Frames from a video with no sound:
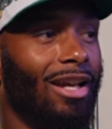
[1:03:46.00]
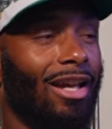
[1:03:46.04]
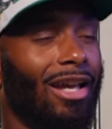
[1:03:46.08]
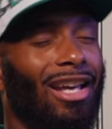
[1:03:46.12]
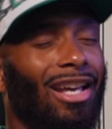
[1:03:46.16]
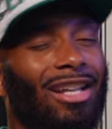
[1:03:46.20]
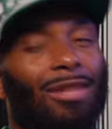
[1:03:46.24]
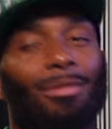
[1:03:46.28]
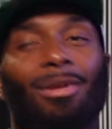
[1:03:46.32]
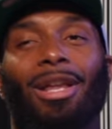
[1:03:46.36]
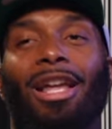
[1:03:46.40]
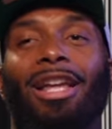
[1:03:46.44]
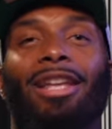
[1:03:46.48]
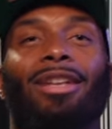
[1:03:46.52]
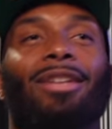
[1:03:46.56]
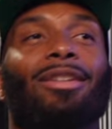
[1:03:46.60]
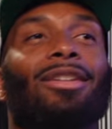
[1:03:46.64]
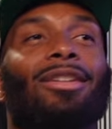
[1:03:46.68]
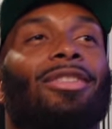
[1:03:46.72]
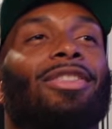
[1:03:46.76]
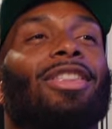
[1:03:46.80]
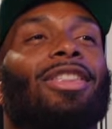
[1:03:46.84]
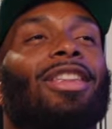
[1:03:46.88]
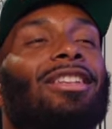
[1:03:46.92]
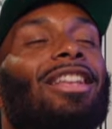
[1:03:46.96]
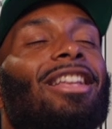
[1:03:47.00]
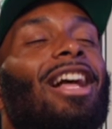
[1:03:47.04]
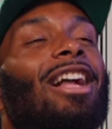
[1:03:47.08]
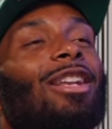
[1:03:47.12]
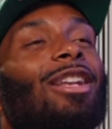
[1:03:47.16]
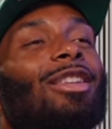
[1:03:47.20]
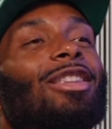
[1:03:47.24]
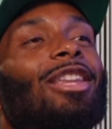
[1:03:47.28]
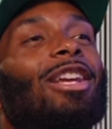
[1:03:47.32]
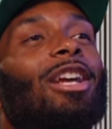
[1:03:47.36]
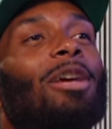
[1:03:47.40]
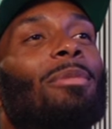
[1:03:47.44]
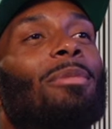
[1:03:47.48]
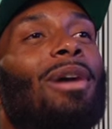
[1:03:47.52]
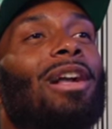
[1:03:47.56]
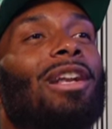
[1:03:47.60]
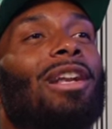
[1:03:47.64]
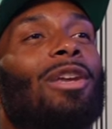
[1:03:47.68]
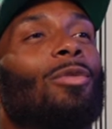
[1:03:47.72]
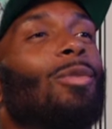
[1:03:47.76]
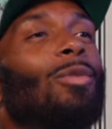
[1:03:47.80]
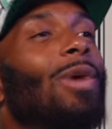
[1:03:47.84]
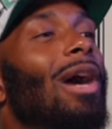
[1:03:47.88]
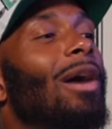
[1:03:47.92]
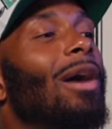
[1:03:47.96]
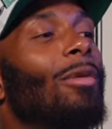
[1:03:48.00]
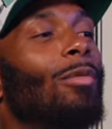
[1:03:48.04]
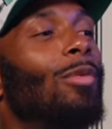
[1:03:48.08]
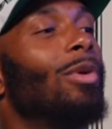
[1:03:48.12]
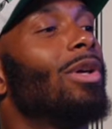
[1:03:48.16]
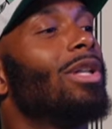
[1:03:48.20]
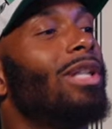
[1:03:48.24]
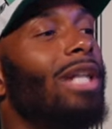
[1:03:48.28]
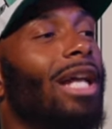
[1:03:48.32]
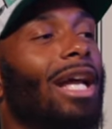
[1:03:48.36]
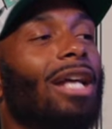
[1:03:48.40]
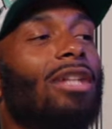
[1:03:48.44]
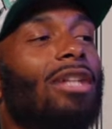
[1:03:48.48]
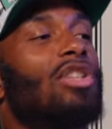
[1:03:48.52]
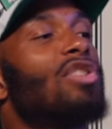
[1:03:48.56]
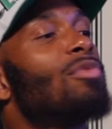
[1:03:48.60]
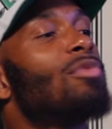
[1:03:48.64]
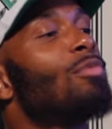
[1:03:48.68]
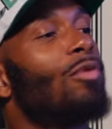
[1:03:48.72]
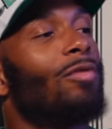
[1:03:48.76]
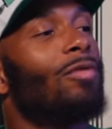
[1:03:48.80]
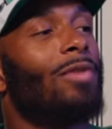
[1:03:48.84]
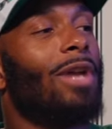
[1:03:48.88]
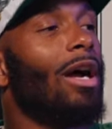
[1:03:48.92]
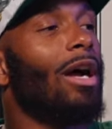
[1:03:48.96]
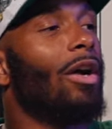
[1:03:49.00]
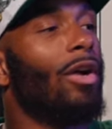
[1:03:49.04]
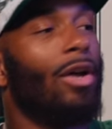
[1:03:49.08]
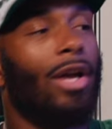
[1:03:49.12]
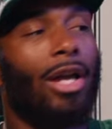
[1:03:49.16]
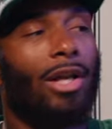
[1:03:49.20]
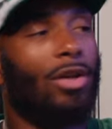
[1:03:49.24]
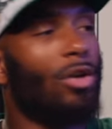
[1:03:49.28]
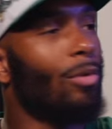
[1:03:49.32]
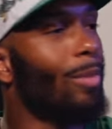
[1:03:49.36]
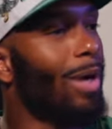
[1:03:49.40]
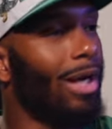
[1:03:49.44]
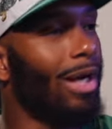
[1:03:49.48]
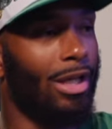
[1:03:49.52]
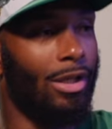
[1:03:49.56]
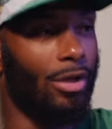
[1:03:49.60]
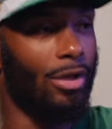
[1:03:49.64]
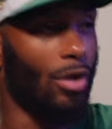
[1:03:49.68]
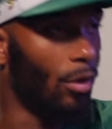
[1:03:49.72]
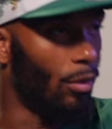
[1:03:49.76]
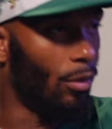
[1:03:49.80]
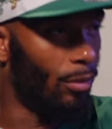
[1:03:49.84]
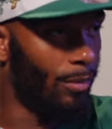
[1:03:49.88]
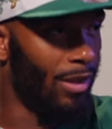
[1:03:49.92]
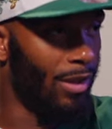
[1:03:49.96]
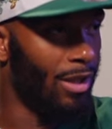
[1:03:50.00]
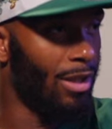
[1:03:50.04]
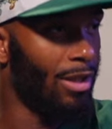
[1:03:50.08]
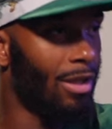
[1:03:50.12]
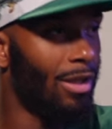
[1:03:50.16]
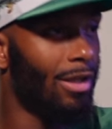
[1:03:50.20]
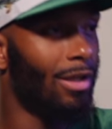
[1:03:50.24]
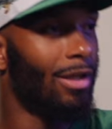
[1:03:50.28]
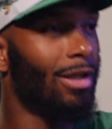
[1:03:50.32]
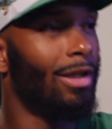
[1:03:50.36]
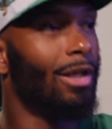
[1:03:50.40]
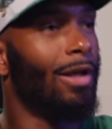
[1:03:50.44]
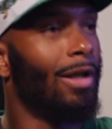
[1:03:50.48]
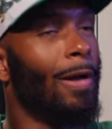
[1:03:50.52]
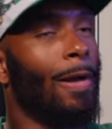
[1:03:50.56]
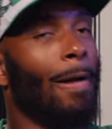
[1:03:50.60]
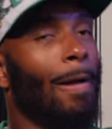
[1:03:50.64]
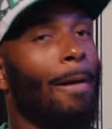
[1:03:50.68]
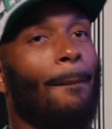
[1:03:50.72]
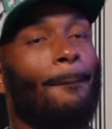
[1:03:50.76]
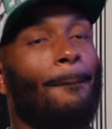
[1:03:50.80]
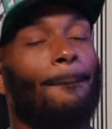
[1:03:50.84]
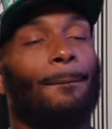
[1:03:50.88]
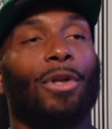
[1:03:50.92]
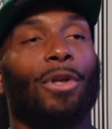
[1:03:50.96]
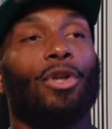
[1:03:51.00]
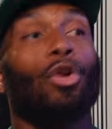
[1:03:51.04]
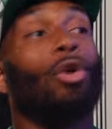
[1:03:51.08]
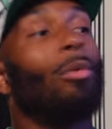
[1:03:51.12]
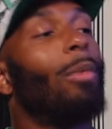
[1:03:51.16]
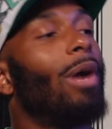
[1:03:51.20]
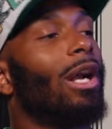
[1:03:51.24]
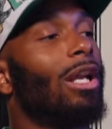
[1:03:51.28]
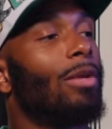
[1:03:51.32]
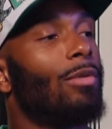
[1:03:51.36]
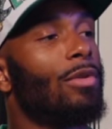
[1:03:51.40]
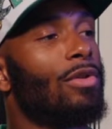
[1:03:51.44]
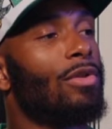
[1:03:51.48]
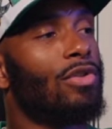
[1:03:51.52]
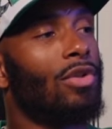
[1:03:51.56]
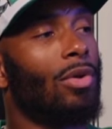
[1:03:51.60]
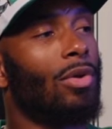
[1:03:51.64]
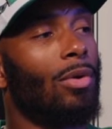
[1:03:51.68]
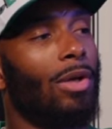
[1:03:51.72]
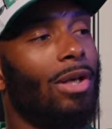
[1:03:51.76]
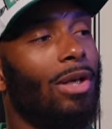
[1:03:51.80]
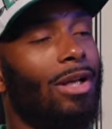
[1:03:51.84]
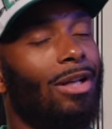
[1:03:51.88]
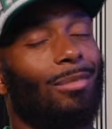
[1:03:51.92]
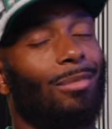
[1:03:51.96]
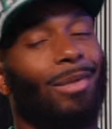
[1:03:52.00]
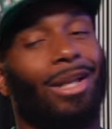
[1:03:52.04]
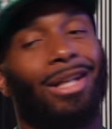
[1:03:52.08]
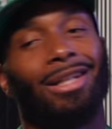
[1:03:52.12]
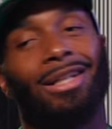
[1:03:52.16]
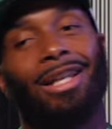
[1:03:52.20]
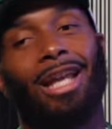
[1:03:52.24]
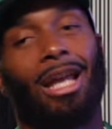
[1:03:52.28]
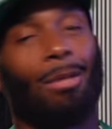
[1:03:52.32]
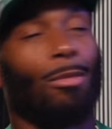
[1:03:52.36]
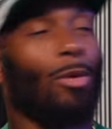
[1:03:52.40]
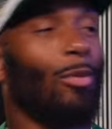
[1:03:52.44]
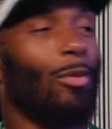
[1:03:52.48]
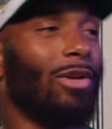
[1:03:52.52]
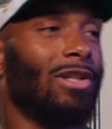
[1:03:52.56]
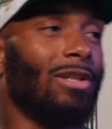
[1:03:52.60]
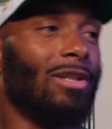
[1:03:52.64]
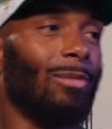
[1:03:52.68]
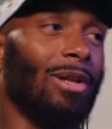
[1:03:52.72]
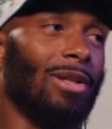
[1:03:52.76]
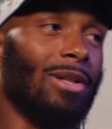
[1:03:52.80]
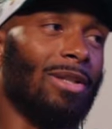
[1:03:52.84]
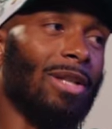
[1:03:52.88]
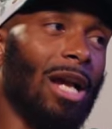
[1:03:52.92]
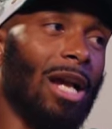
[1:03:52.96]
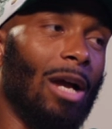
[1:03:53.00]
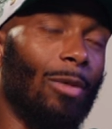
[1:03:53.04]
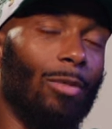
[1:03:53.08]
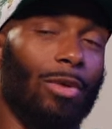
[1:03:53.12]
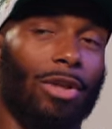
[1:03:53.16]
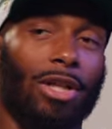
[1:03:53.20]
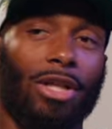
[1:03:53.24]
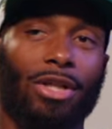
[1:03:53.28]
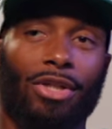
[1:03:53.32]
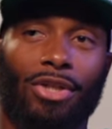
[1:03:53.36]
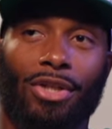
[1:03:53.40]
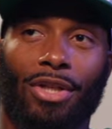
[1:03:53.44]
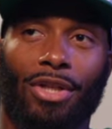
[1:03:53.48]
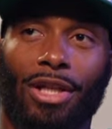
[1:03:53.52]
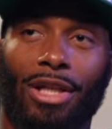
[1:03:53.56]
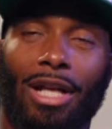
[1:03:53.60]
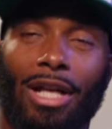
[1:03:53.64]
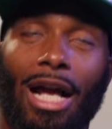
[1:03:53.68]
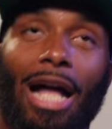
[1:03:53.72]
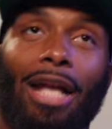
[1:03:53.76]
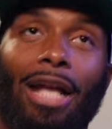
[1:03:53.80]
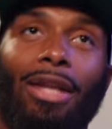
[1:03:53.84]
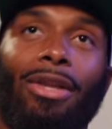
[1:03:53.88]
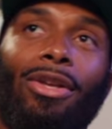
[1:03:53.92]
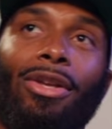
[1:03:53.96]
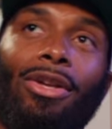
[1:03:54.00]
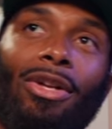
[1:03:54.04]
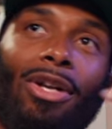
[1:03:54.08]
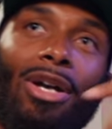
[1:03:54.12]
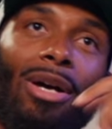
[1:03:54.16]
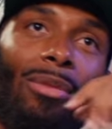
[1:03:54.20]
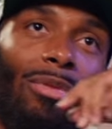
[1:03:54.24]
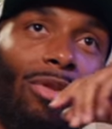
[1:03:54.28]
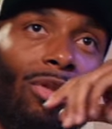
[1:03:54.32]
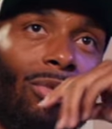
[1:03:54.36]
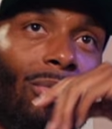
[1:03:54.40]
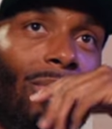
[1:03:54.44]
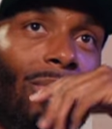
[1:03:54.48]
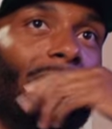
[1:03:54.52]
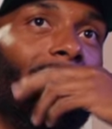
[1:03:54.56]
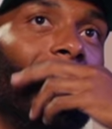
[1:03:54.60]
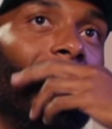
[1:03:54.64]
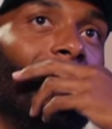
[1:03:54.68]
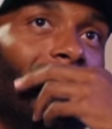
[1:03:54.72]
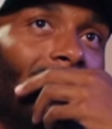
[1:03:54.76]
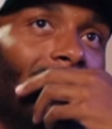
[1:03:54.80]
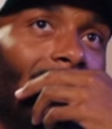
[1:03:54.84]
And, like, and, now to think about it, why would they? I just moved out here. Ain't nobody know me. Yeah. But nobody was tuning in. I'm like, damn, I'm wasting my time with this shit. I look up three years